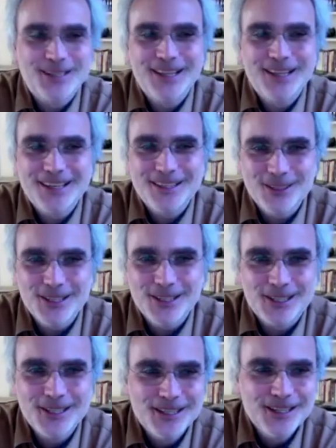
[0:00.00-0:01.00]
then you
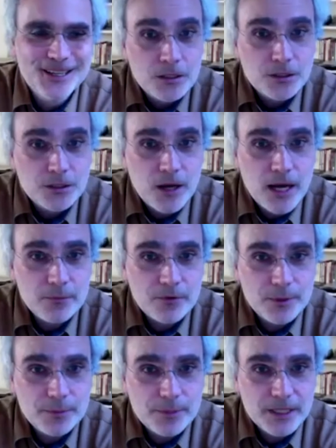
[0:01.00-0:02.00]
look. So I'm
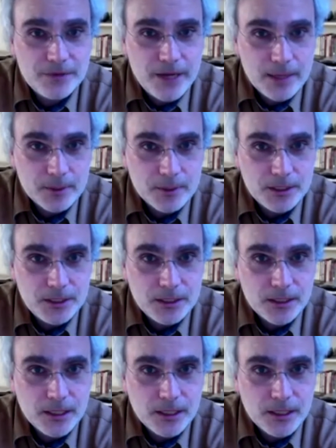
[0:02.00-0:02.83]
from a big family.